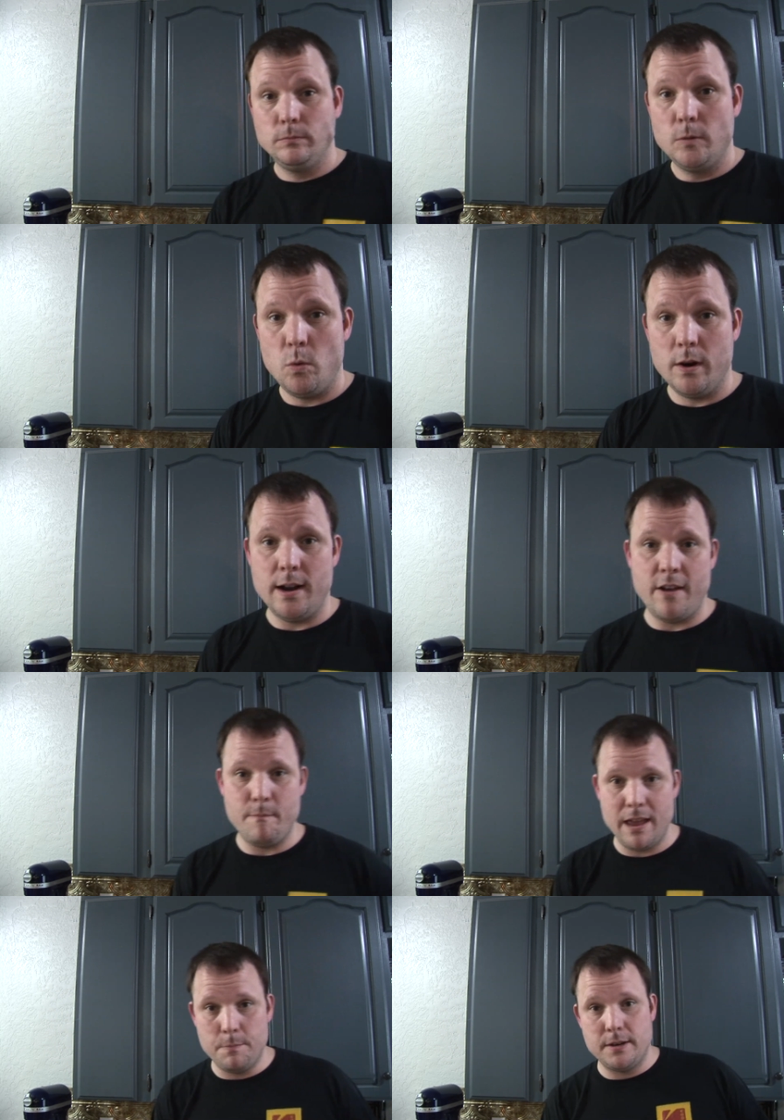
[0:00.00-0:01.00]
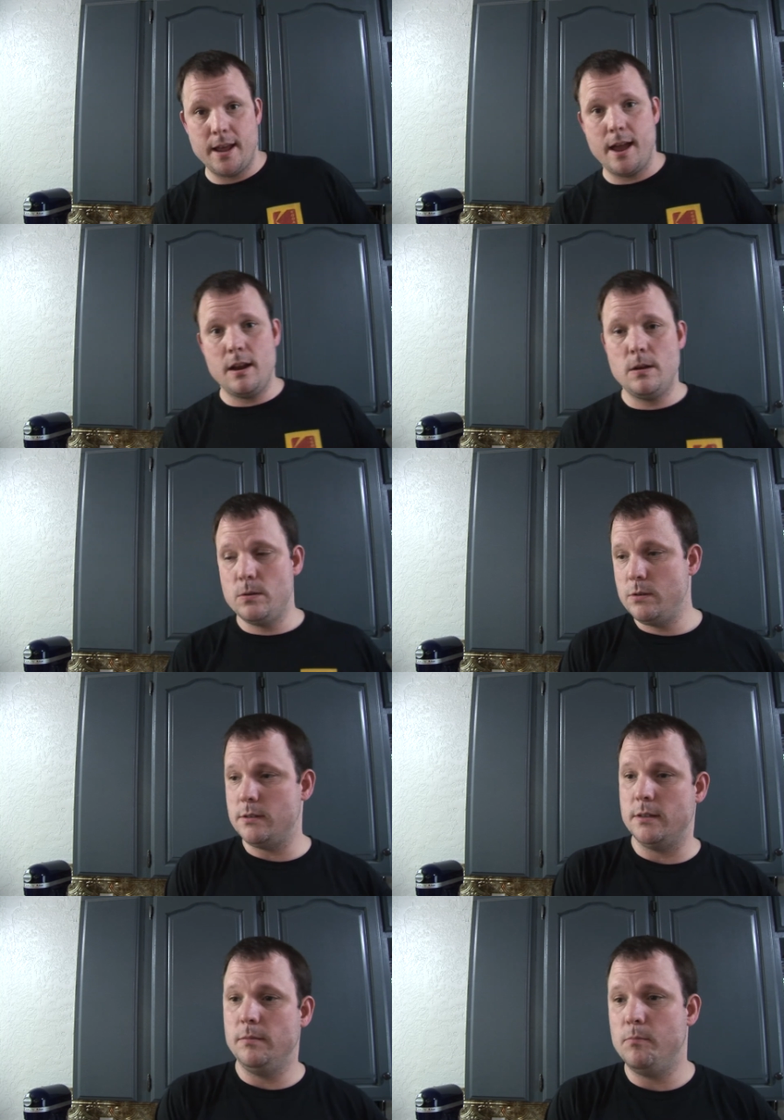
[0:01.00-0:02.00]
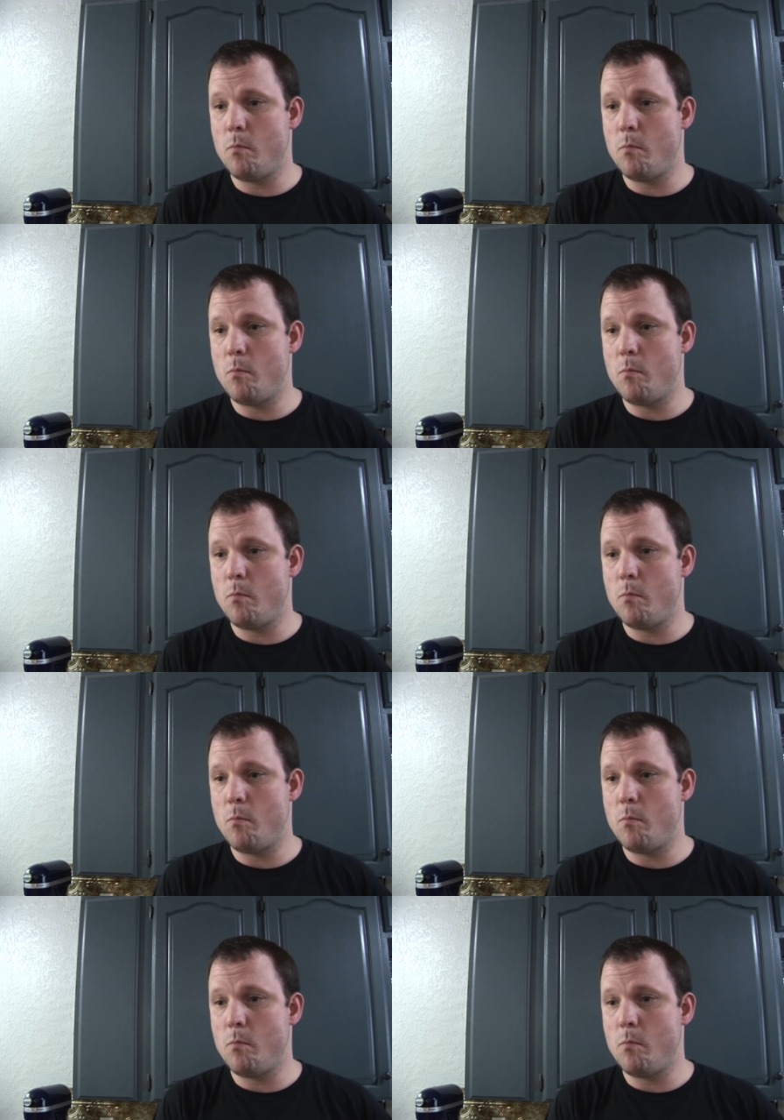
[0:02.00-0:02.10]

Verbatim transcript: we're gonna have baked potatoes and